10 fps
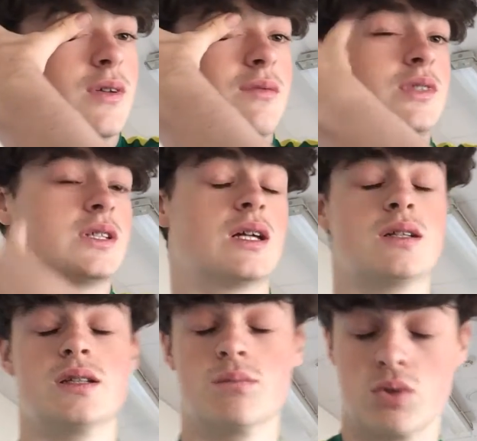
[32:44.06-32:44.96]
Obviously, they
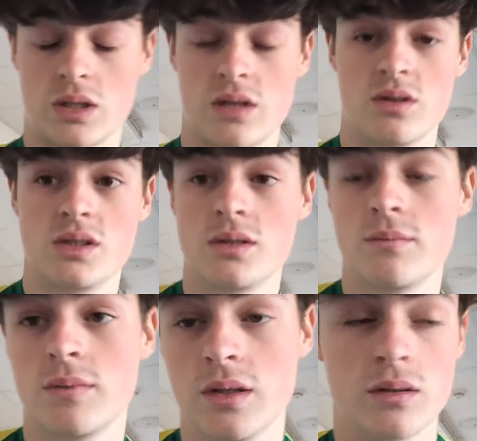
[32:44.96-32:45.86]
need more calories
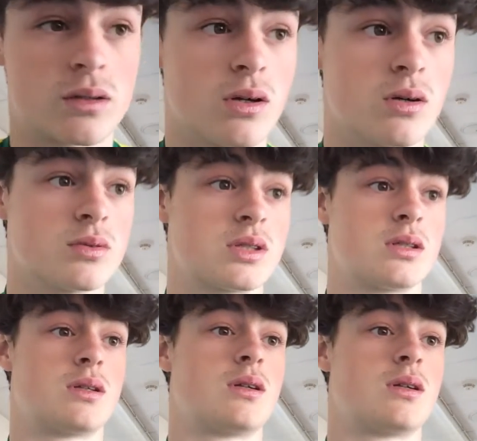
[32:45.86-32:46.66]
than the girls.